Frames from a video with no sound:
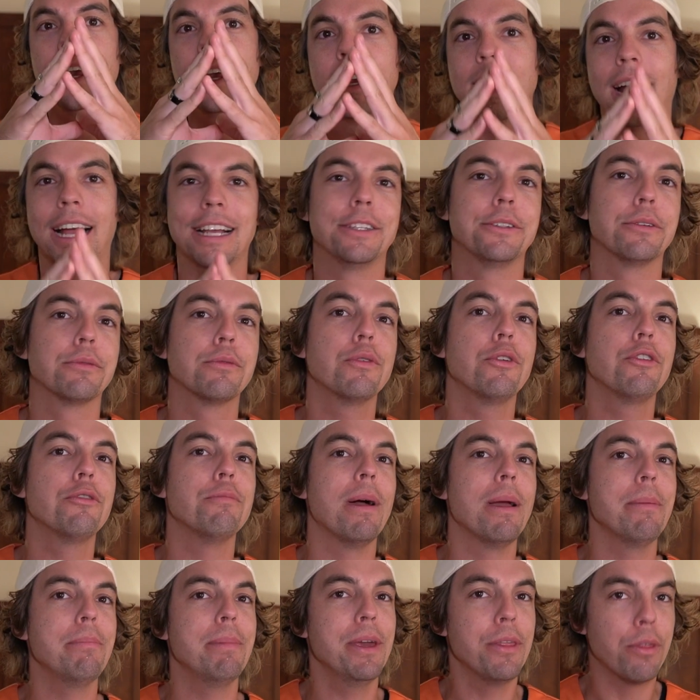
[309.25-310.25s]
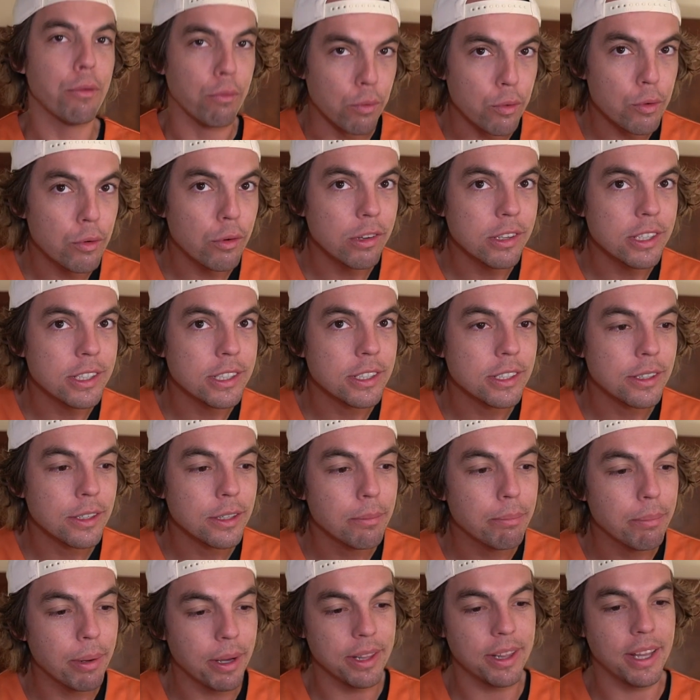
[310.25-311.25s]
Guys, the rules might be the rules,
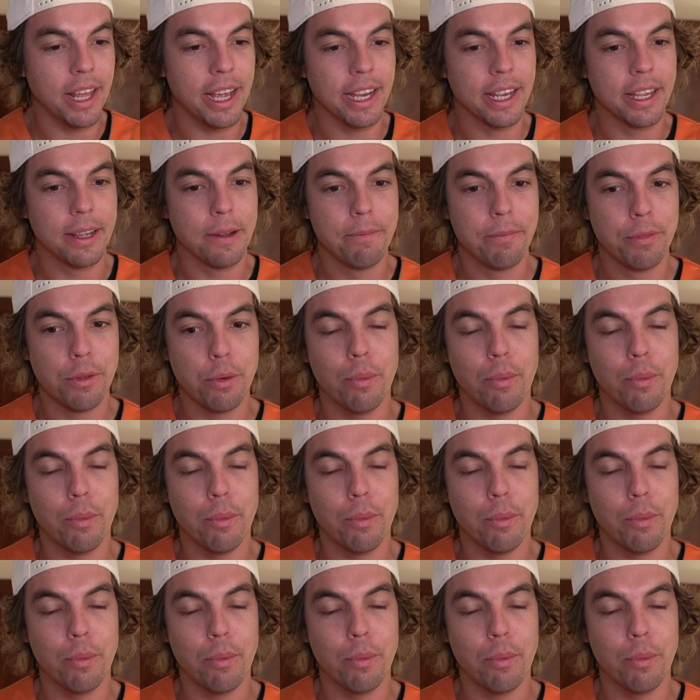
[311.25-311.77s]
but like,